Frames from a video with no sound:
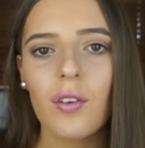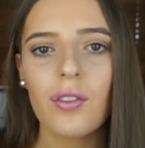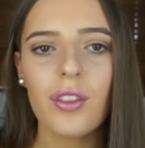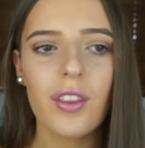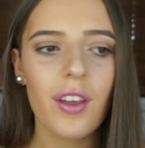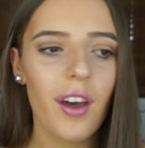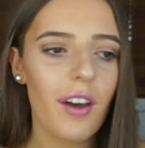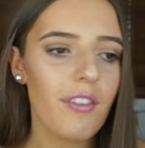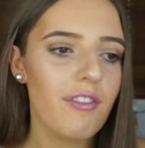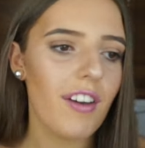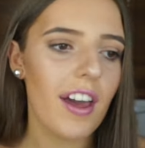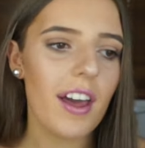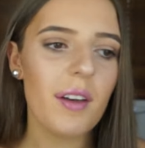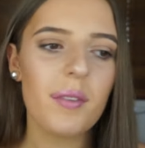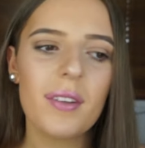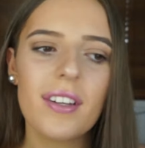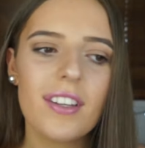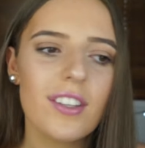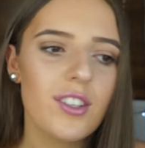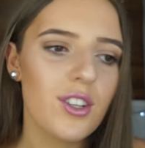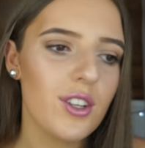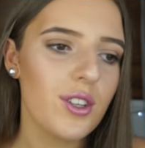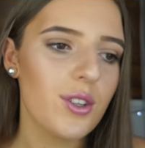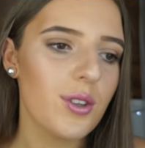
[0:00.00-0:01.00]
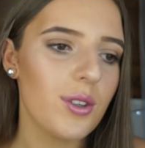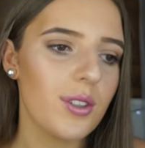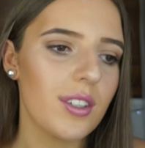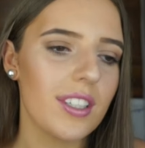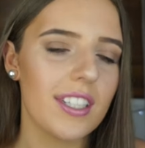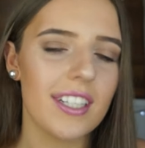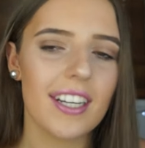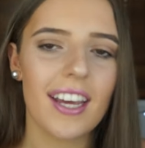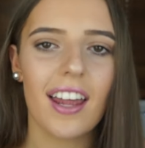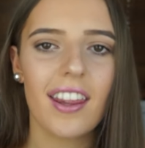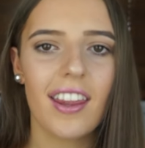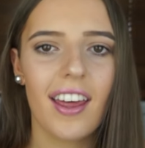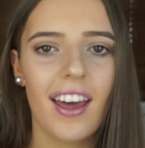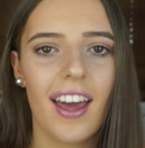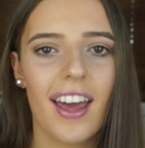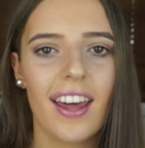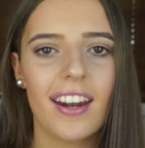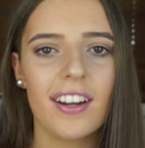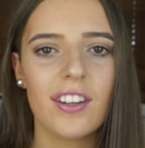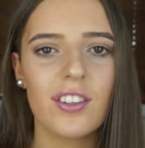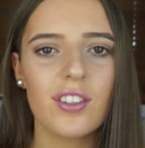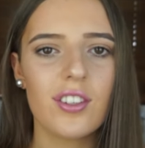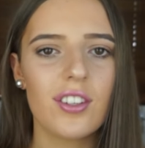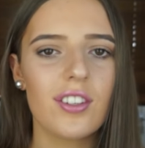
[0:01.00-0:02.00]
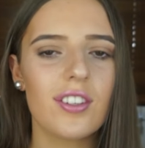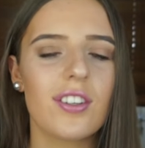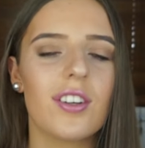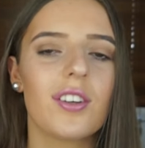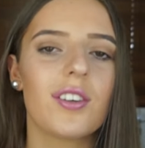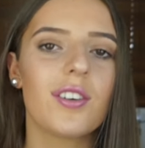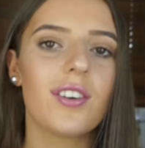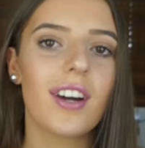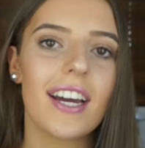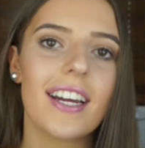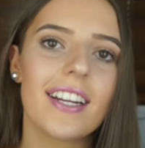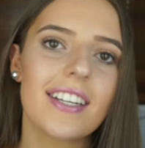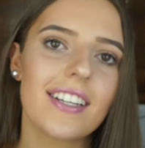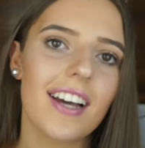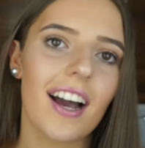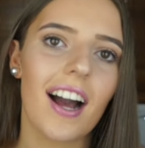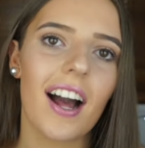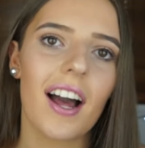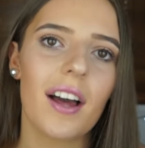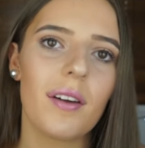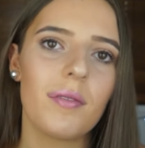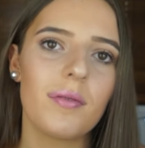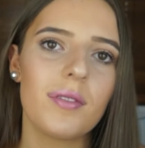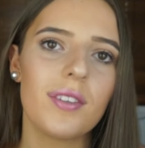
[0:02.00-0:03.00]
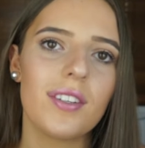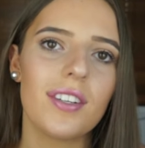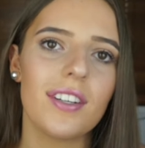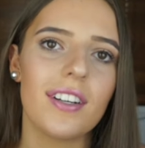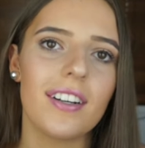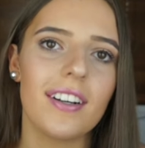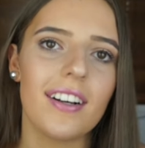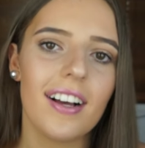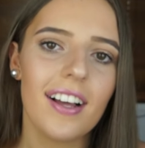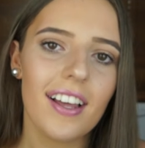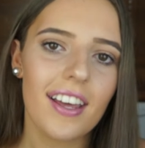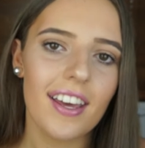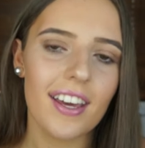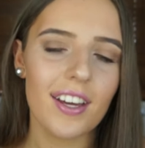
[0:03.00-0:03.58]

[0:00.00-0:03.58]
The family's just all together and it's just a great time to